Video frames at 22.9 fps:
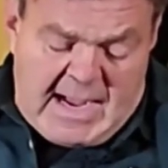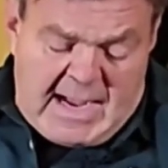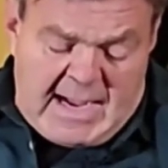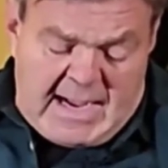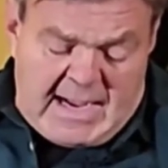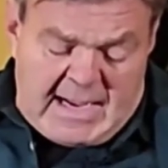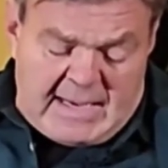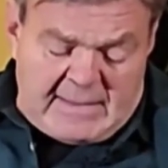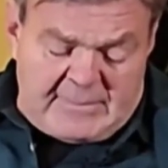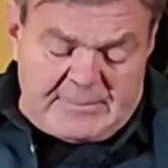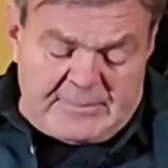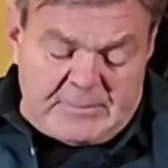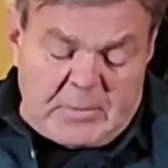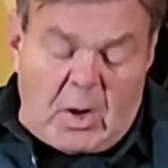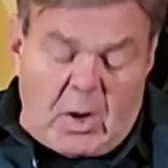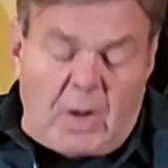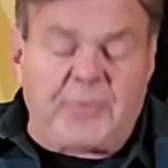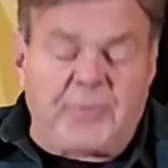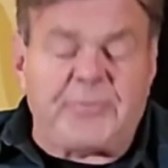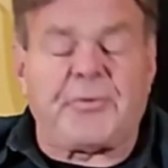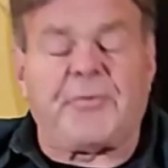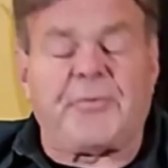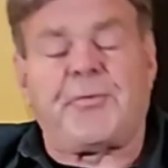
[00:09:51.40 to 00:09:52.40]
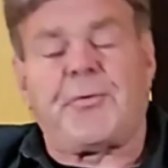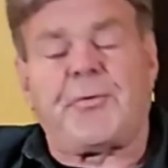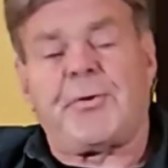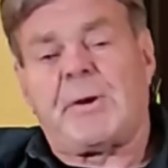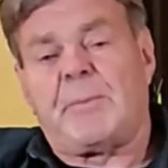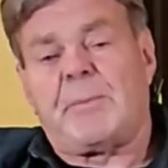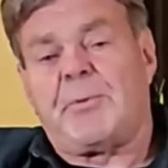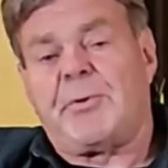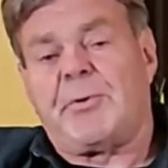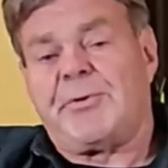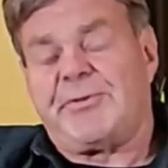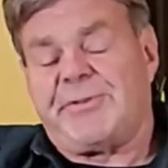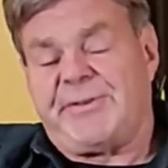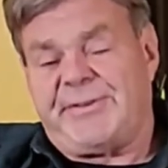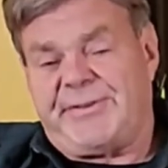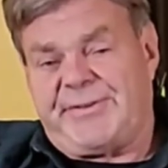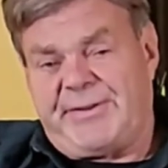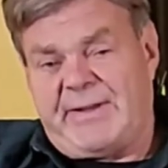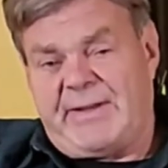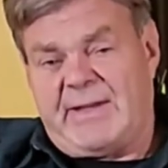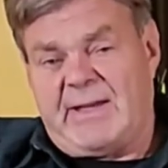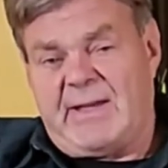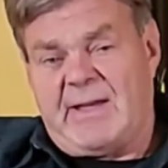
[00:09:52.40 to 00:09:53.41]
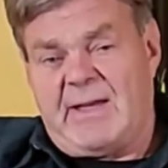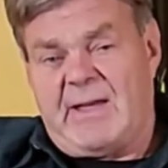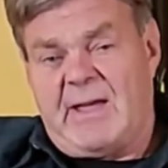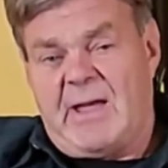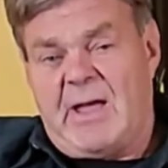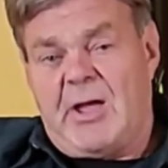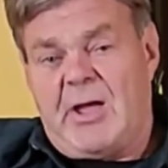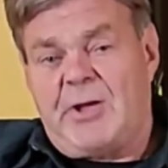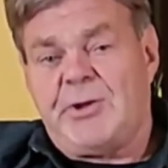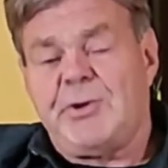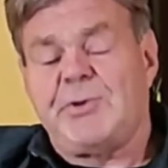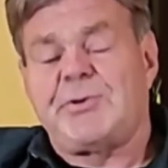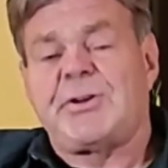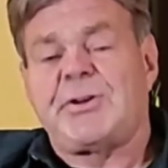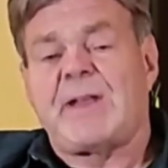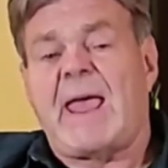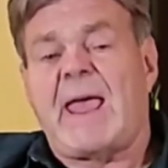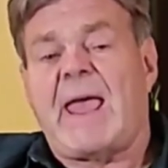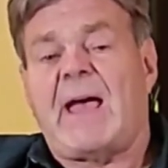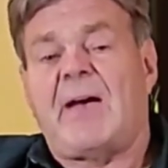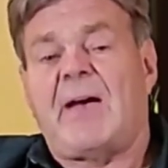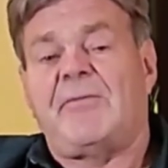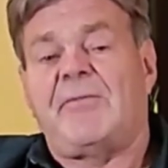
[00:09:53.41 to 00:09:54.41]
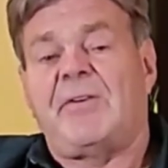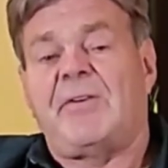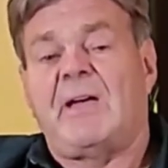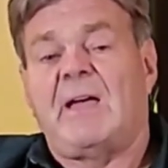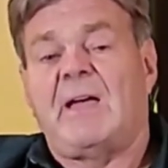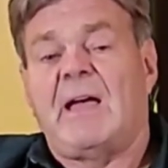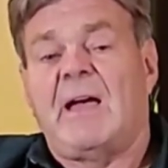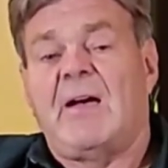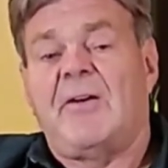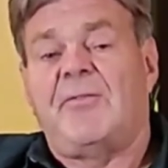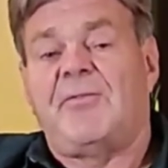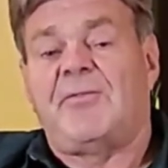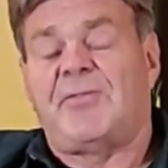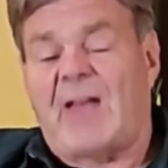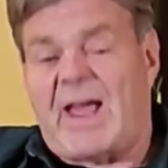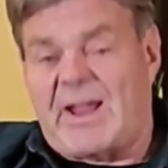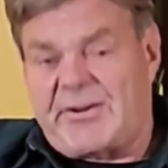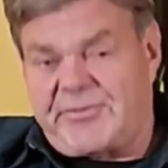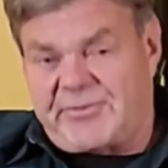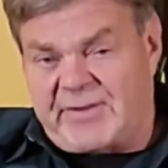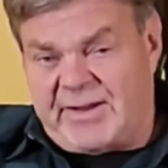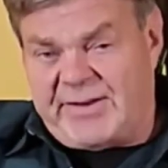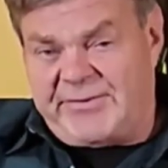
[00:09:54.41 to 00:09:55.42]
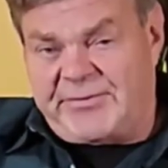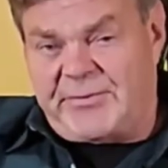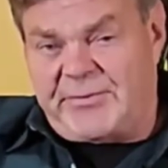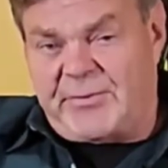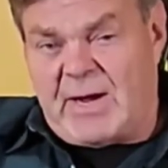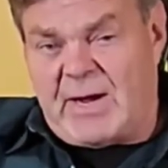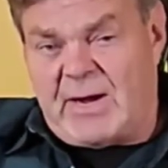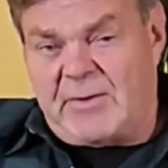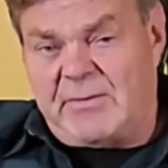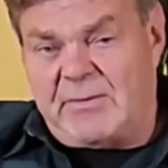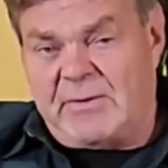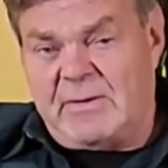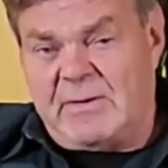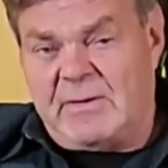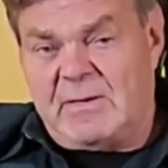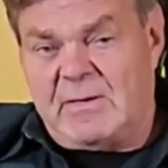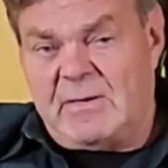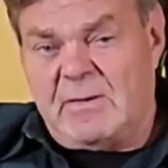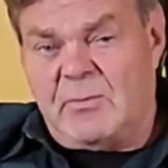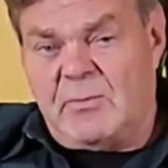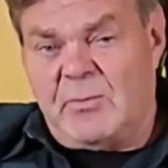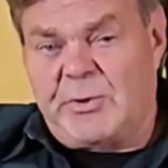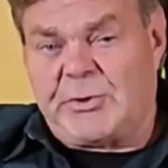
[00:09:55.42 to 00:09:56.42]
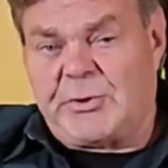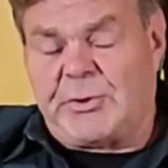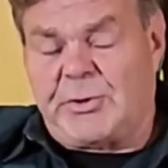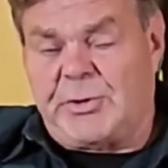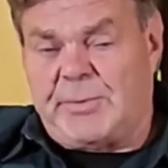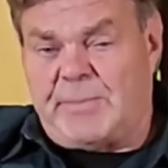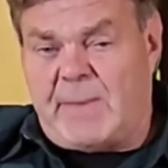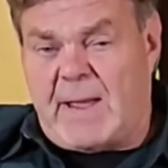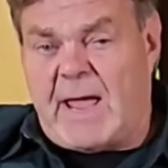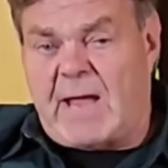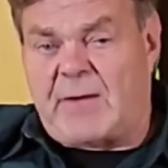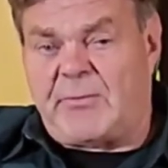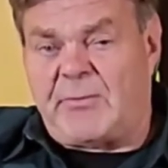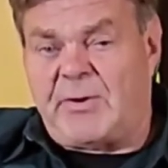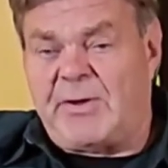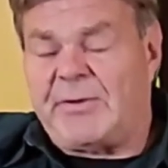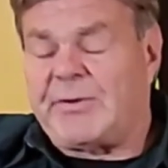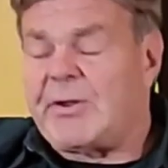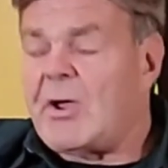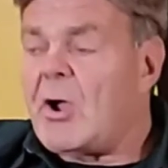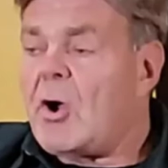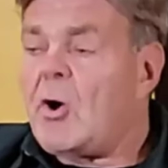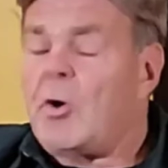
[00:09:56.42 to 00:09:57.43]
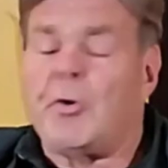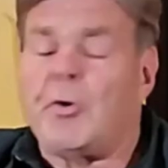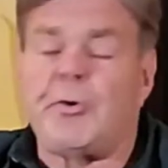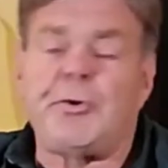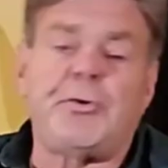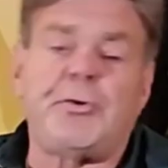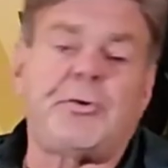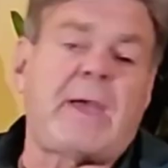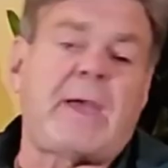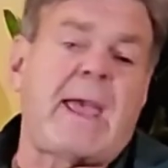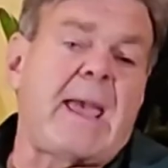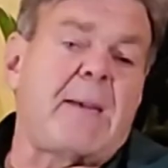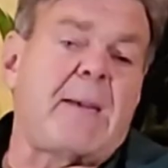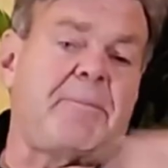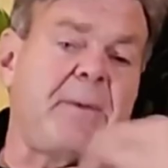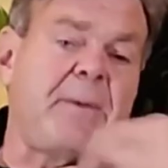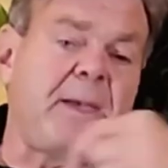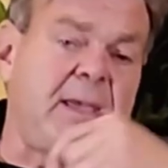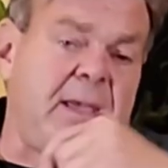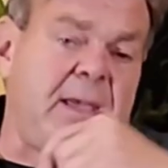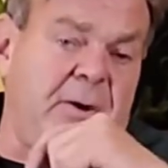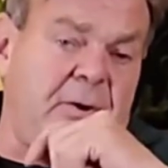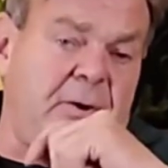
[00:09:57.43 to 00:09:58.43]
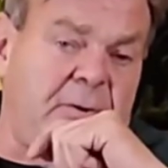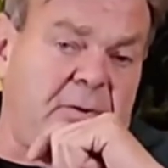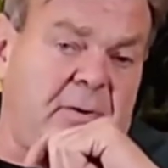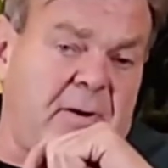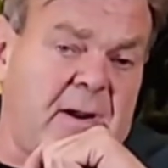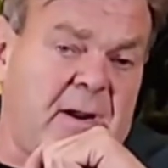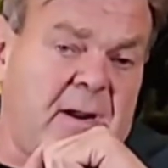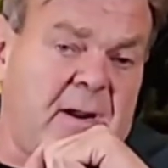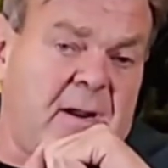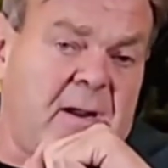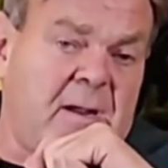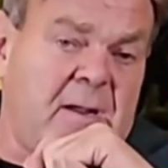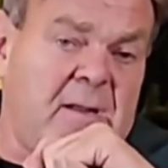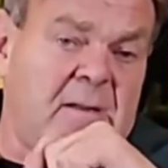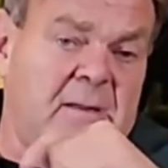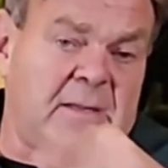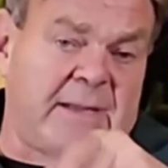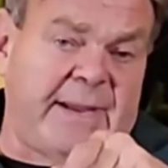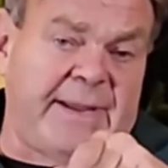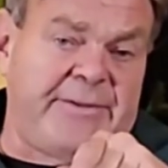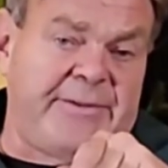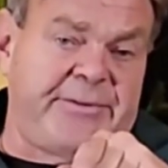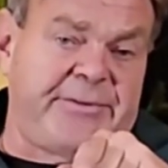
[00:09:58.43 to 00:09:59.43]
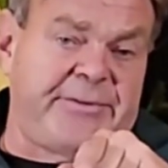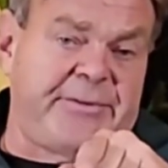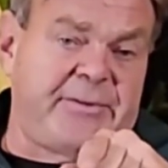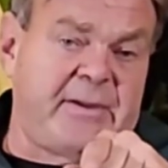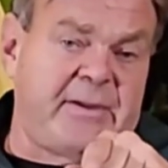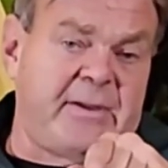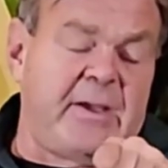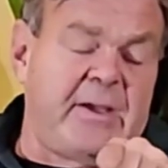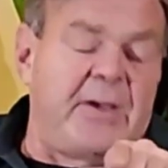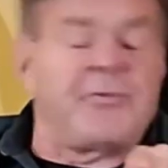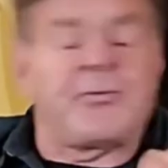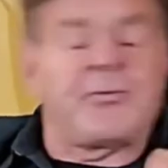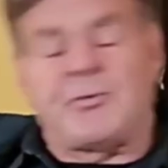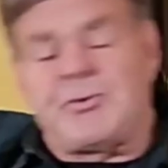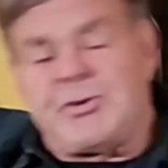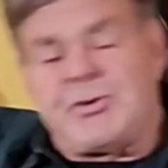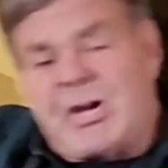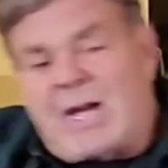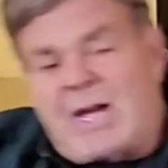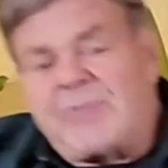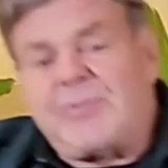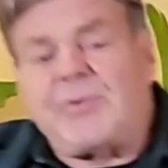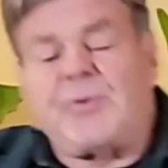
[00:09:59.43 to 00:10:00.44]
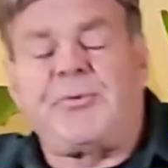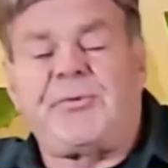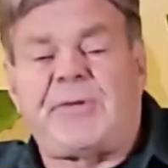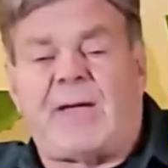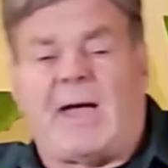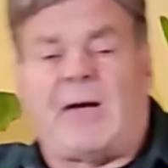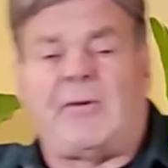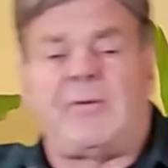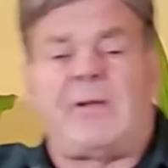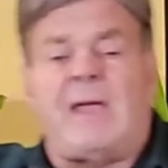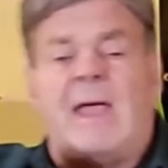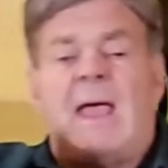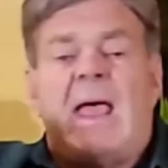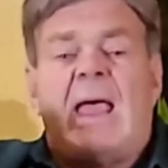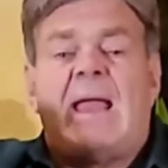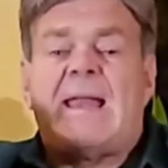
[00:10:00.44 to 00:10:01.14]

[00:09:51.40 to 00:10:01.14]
Uh, also, for an emergency, you should have flashlights around with good batteries or your camping gear lights. So check mm-hmm. those out.